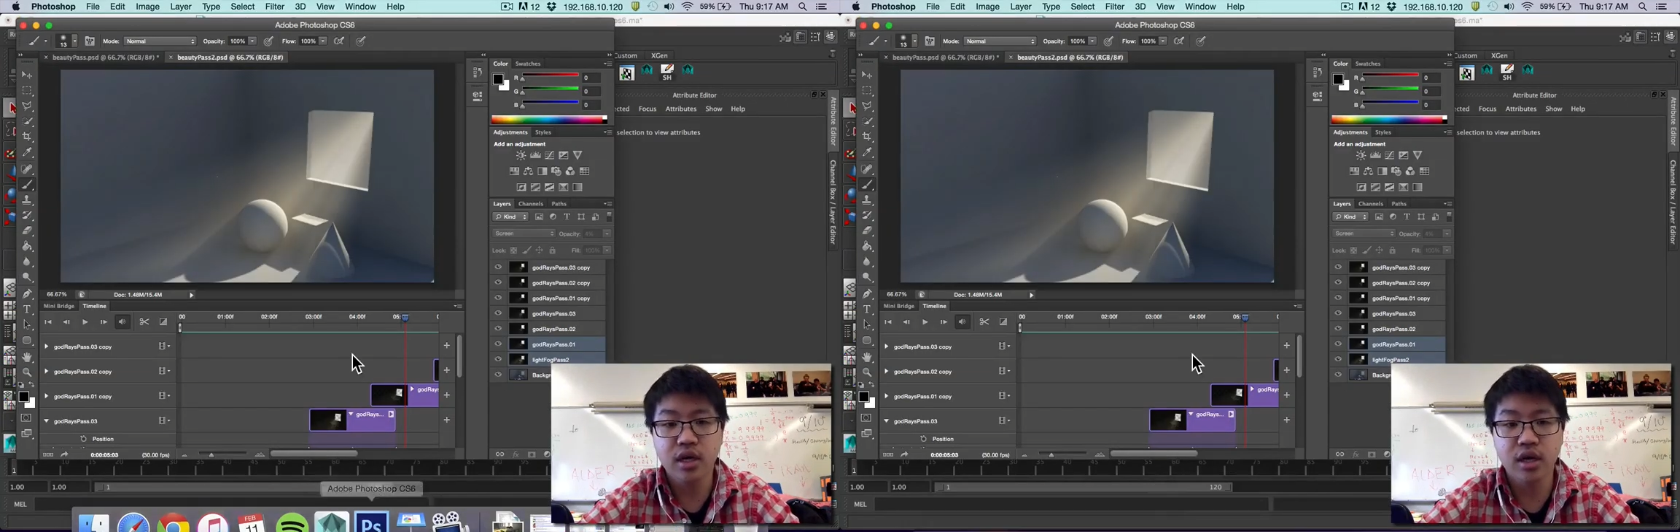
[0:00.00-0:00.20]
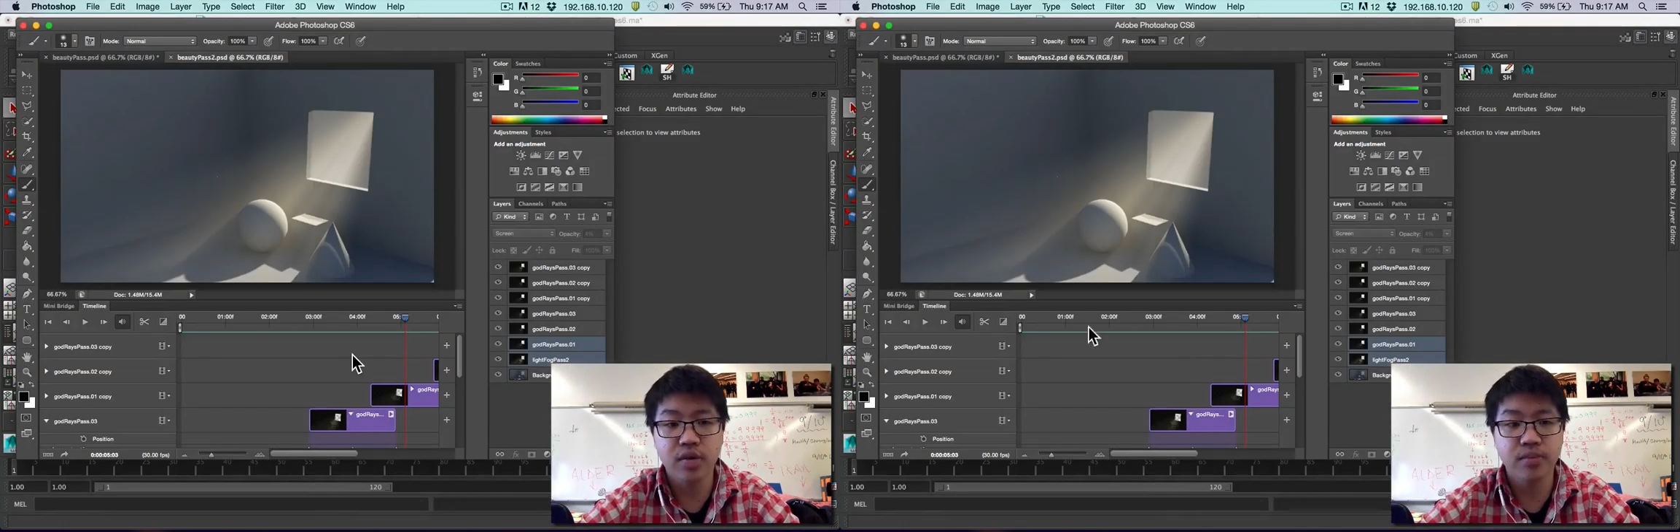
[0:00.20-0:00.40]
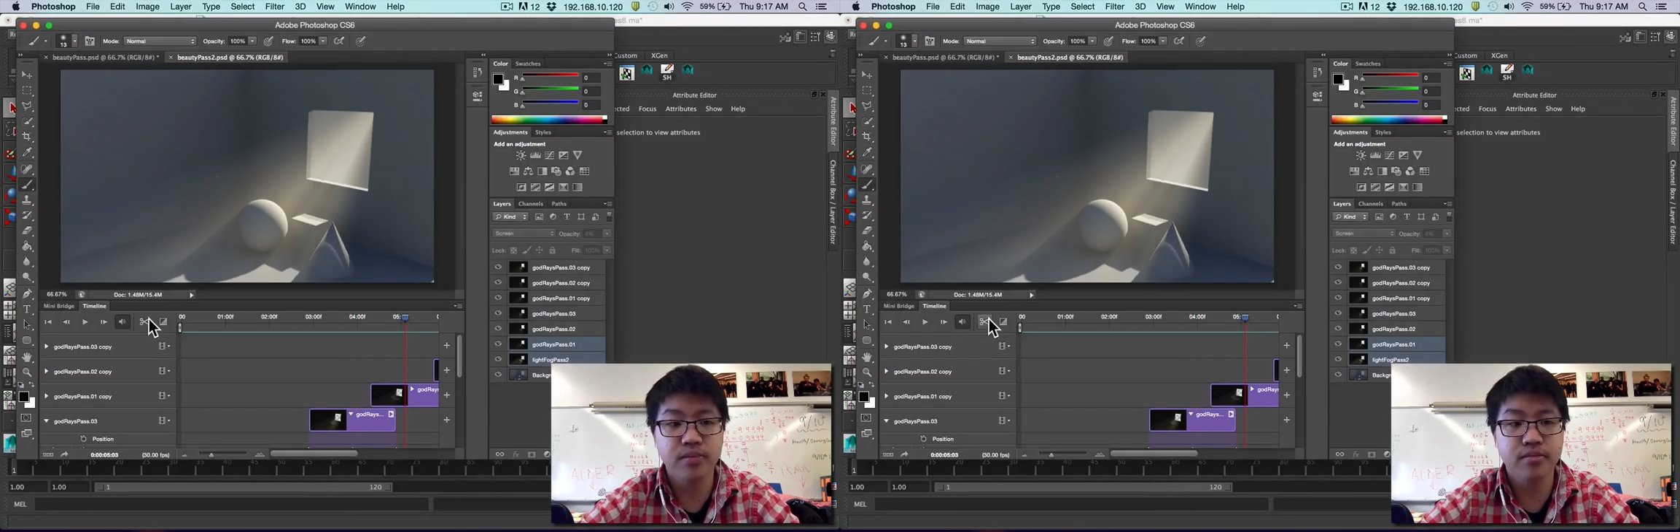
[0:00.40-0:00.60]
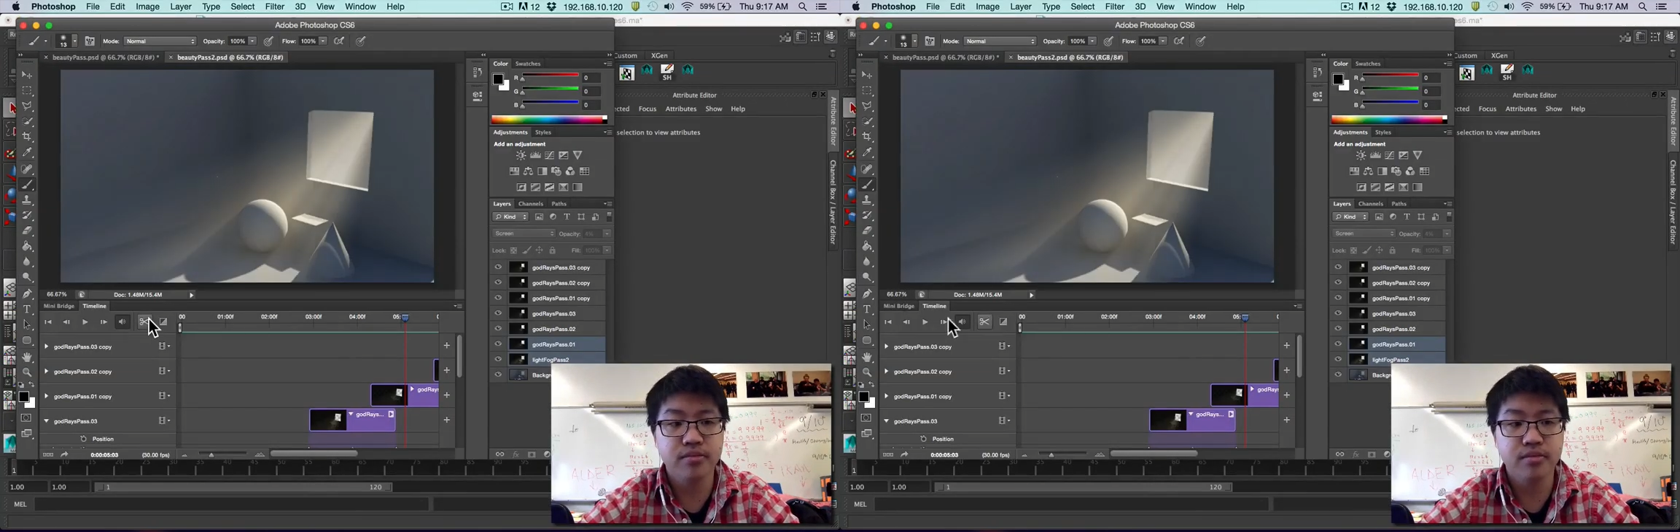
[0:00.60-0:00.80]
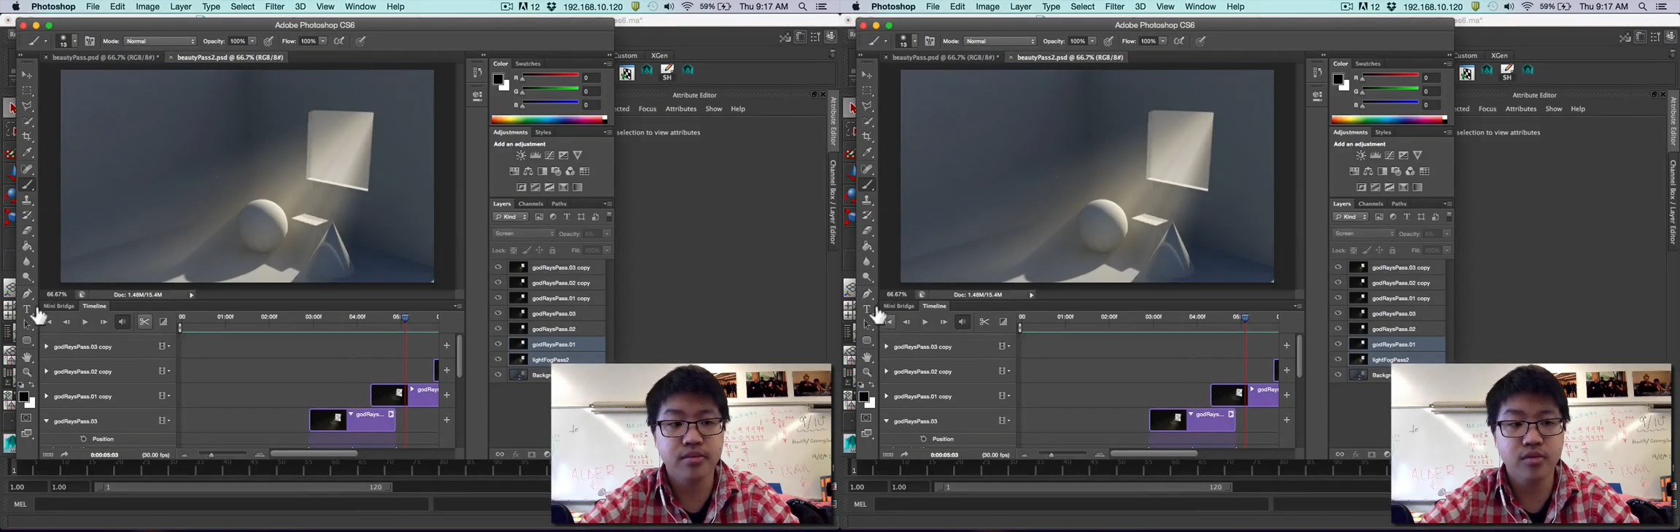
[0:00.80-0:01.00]
Um,
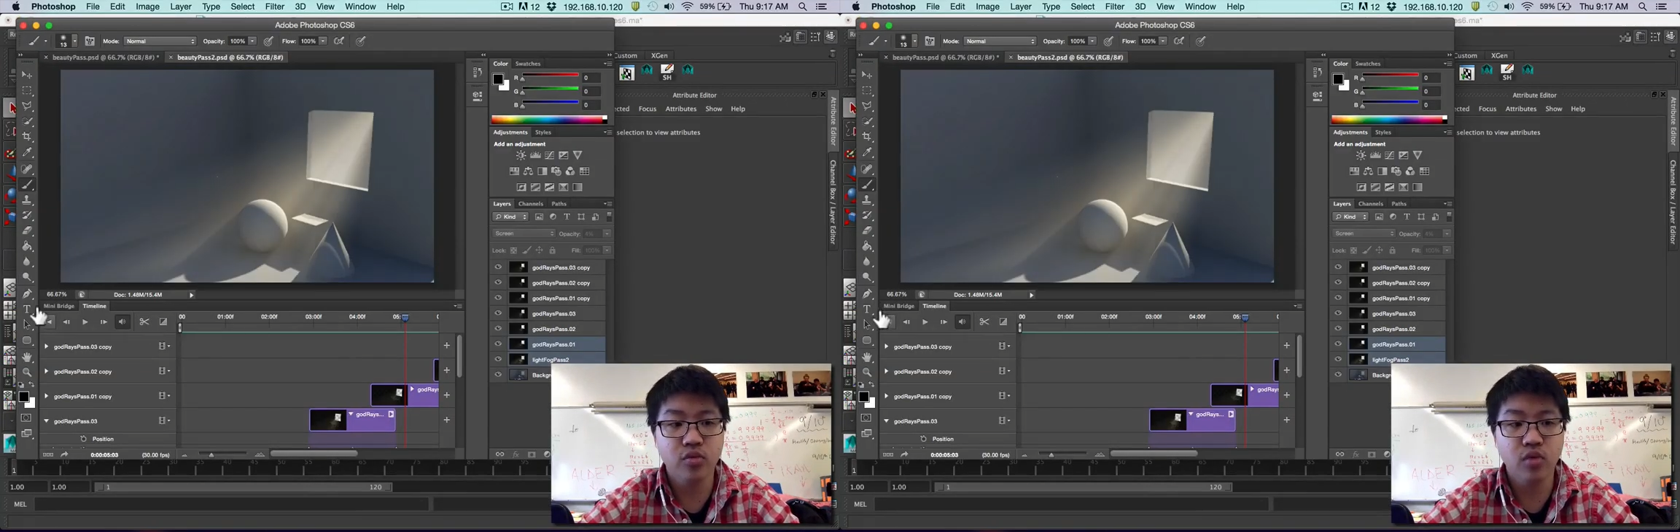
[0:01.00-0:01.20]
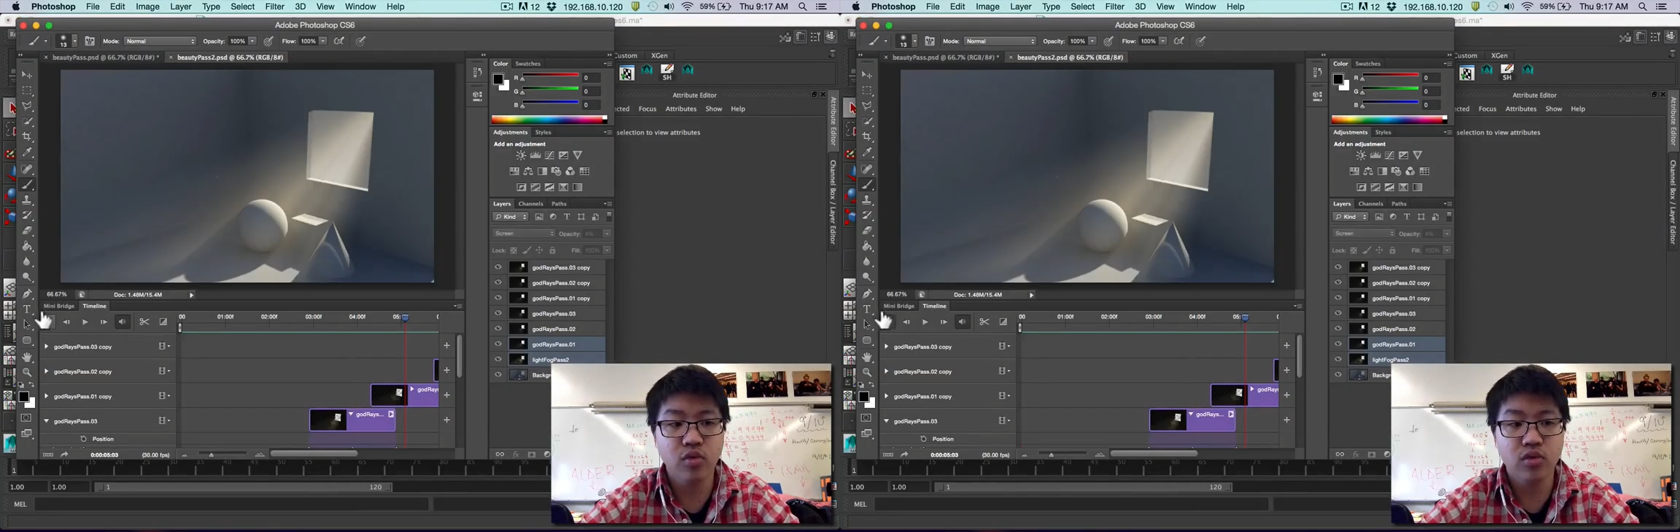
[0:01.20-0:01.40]
what